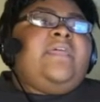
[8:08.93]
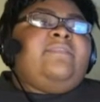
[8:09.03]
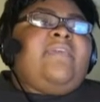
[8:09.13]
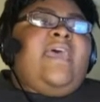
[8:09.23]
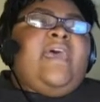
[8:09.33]

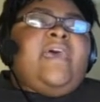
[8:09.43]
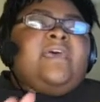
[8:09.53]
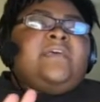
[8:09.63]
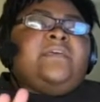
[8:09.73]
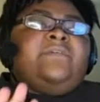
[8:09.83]

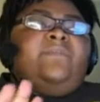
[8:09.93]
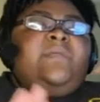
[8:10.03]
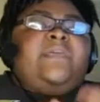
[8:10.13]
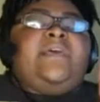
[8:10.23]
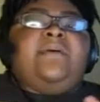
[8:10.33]
that when
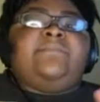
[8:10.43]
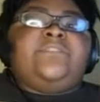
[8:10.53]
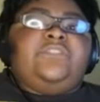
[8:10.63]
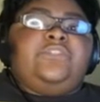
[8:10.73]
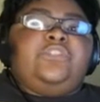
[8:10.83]
it comes
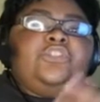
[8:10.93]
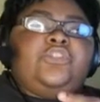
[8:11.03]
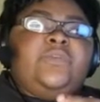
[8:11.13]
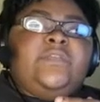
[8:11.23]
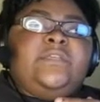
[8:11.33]
to
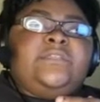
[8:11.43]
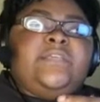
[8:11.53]
students